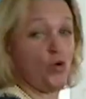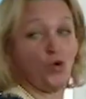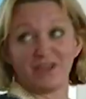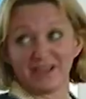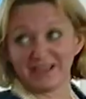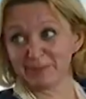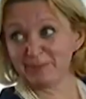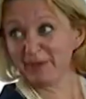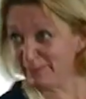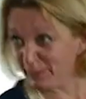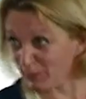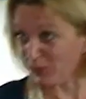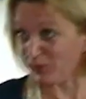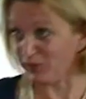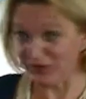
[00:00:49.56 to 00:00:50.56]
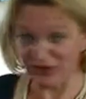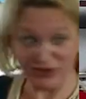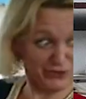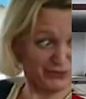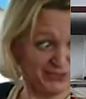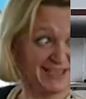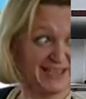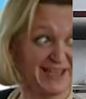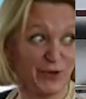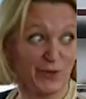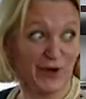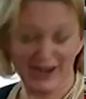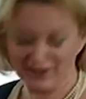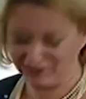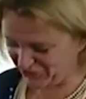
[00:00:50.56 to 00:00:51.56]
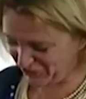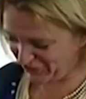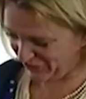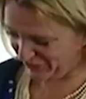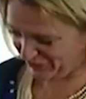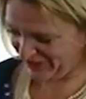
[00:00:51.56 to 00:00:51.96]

these people that you see around you,